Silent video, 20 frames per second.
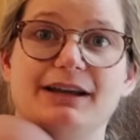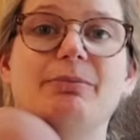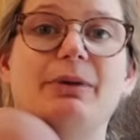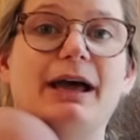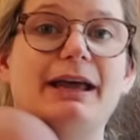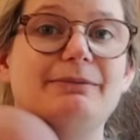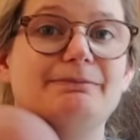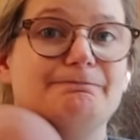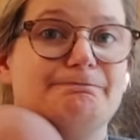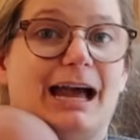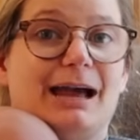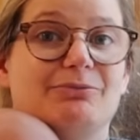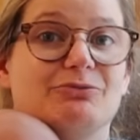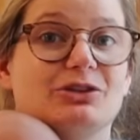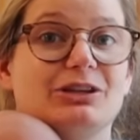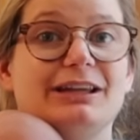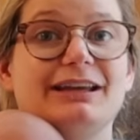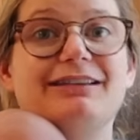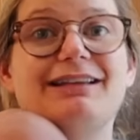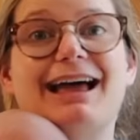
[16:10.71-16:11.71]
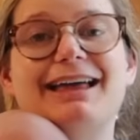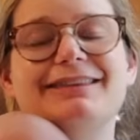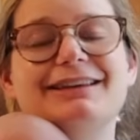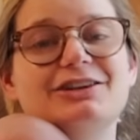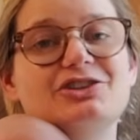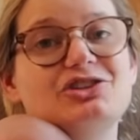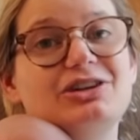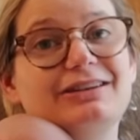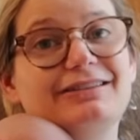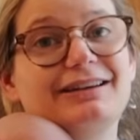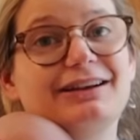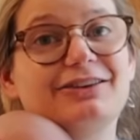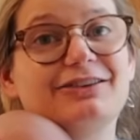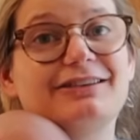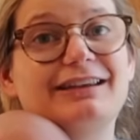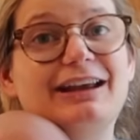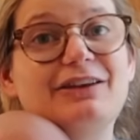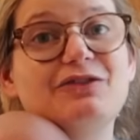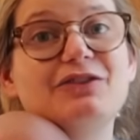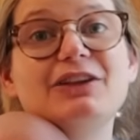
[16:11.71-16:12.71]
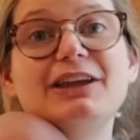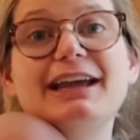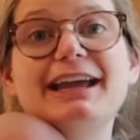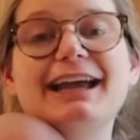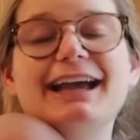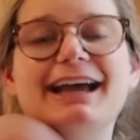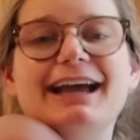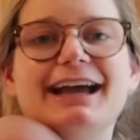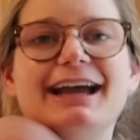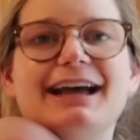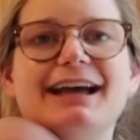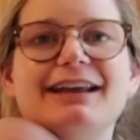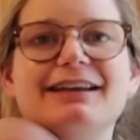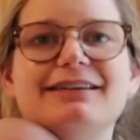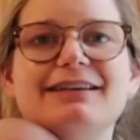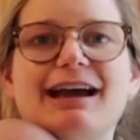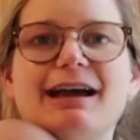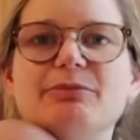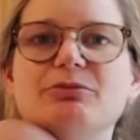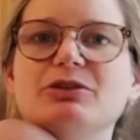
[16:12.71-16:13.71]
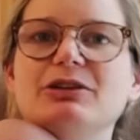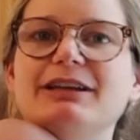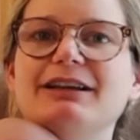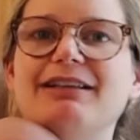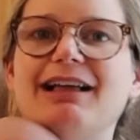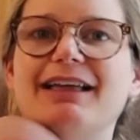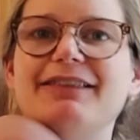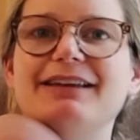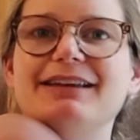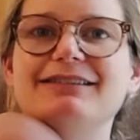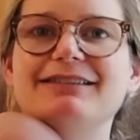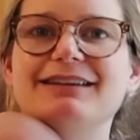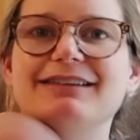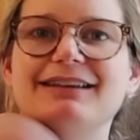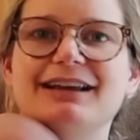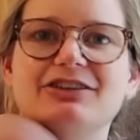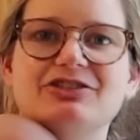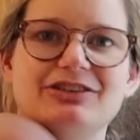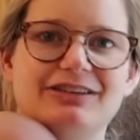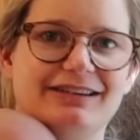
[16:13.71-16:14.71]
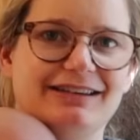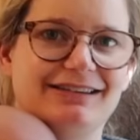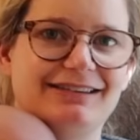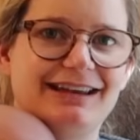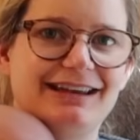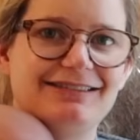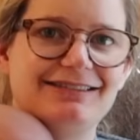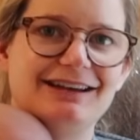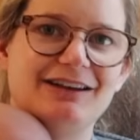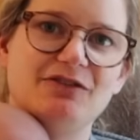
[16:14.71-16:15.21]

but I'm really glad that she's here safely, and I'm really glad that C-sections exist.